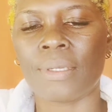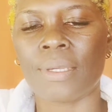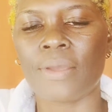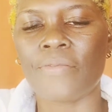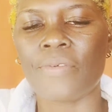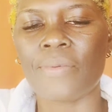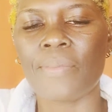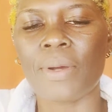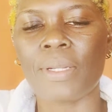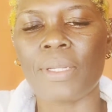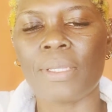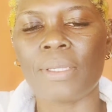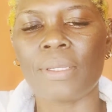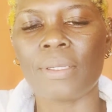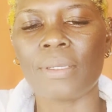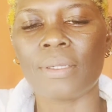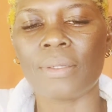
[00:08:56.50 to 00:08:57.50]

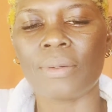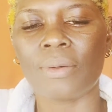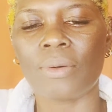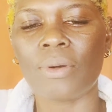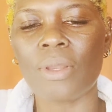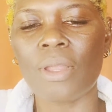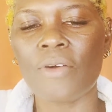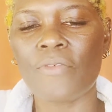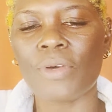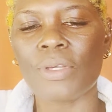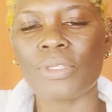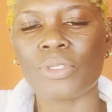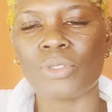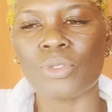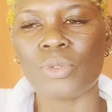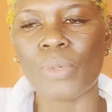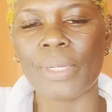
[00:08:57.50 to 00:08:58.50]
Everybody, all of
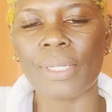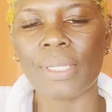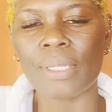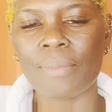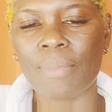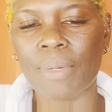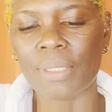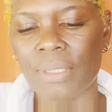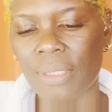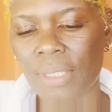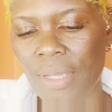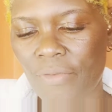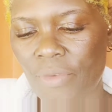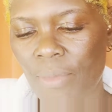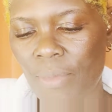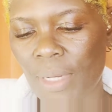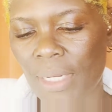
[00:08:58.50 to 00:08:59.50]
us doing it, but
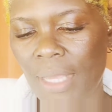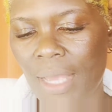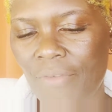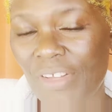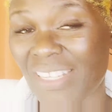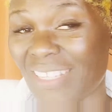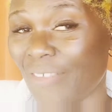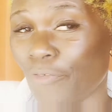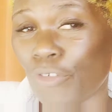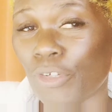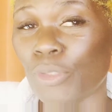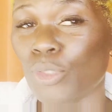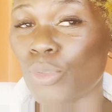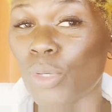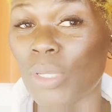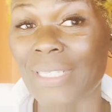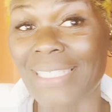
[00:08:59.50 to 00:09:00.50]
everybody have a different
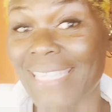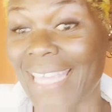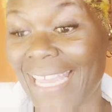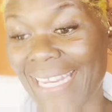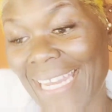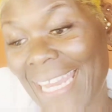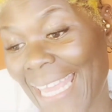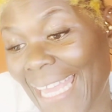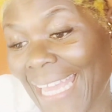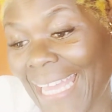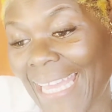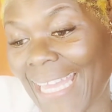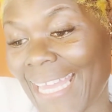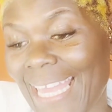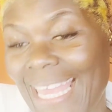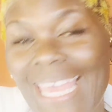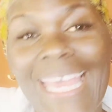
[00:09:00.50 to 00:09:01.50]
technique,
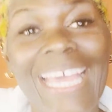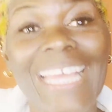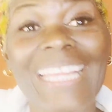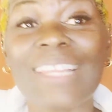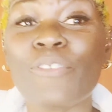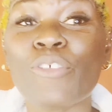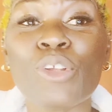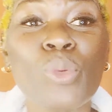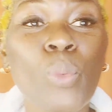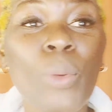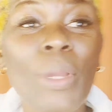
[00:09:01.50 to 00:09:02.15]
a different